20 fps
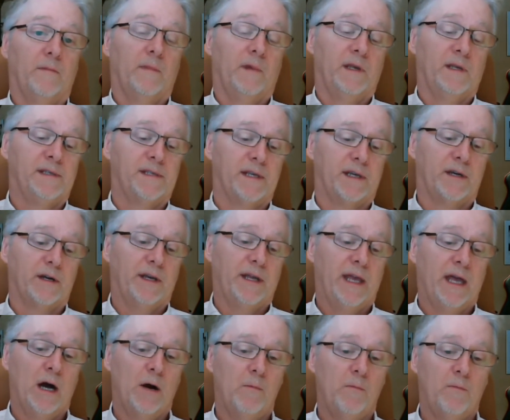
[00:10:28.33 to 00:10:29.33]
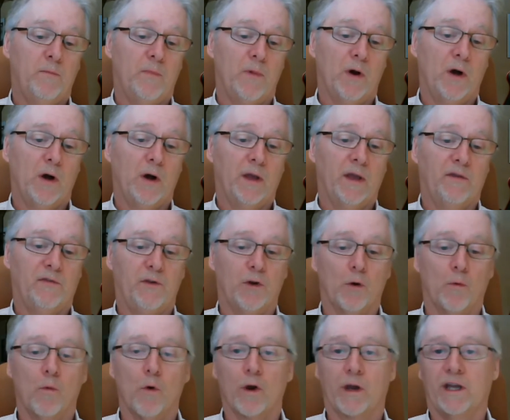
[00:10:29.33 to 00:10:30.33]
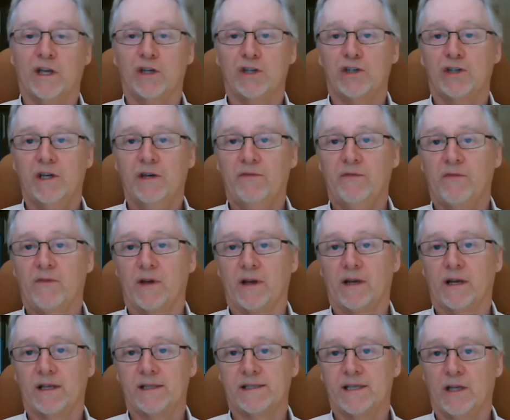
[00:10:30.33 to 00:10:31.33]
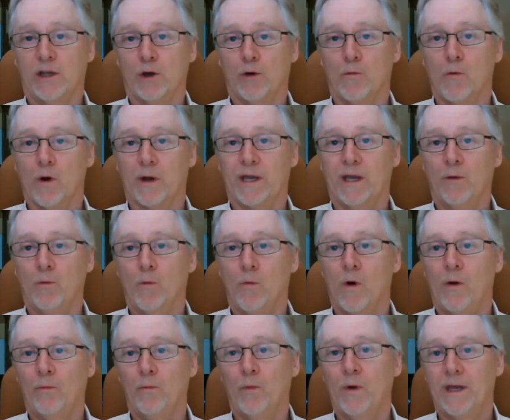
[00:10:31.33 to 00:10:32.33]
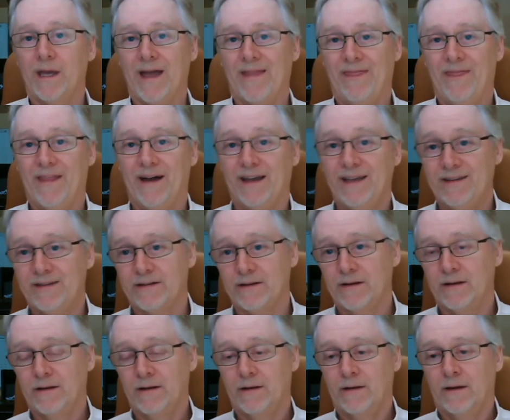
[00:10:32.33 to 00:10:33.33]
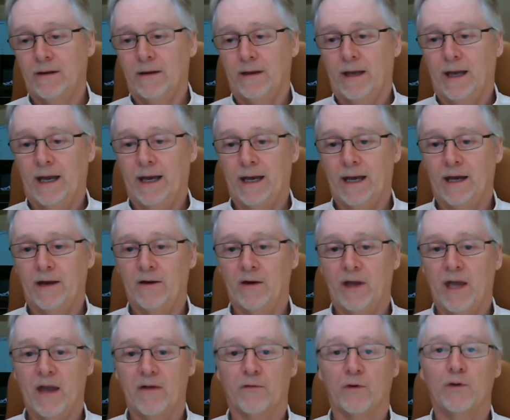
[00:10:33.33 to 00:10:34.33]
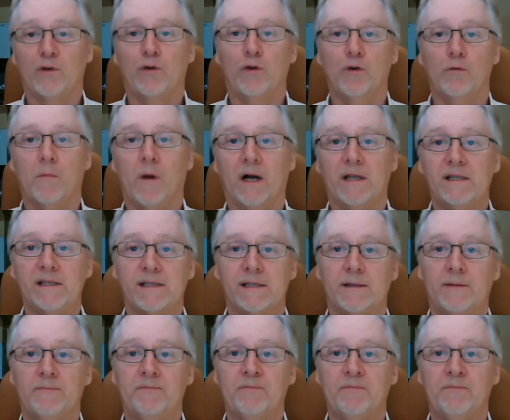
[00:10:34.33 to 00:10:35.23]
Is it going to help if you're working shift? Like, let's say you're working 1 week at night every 2 months.